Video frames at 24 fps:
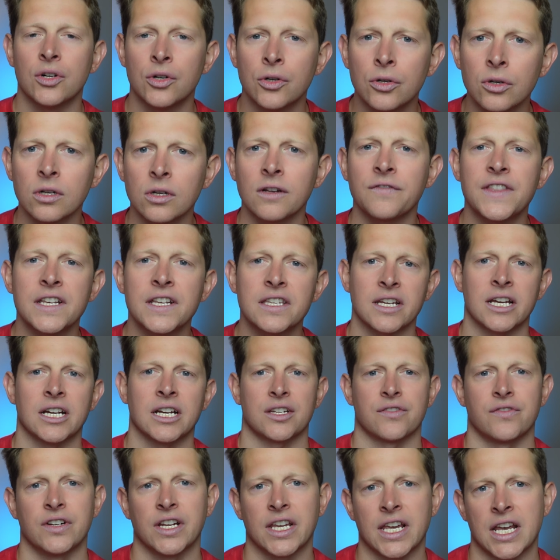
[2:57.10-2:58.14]
all of the
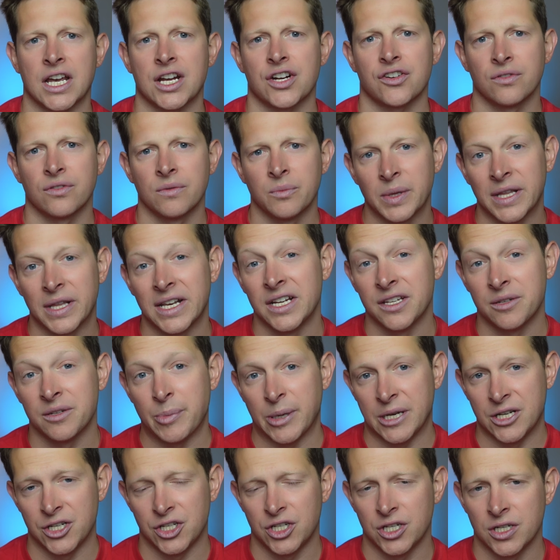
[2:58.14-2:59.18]
tax-free cash from within his
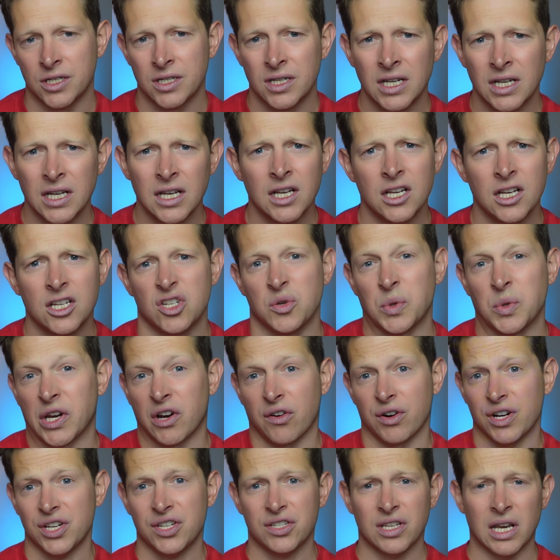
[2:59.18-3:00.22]
pension, so he
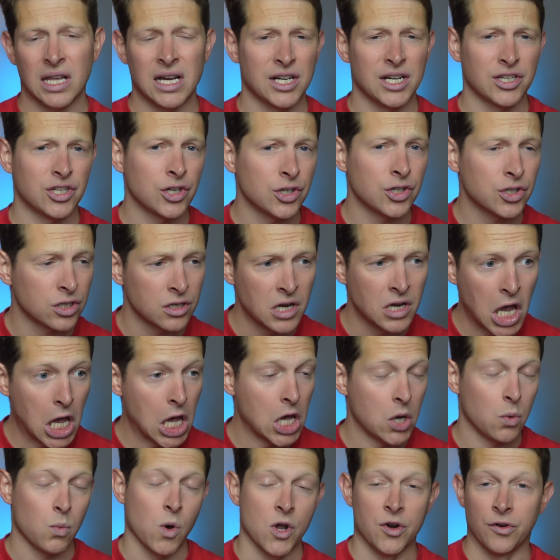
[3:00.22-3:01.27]
crystallises
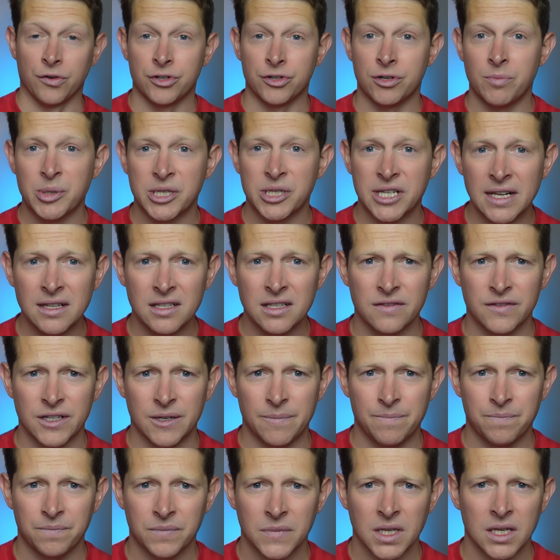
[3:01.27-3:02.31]
100% of it.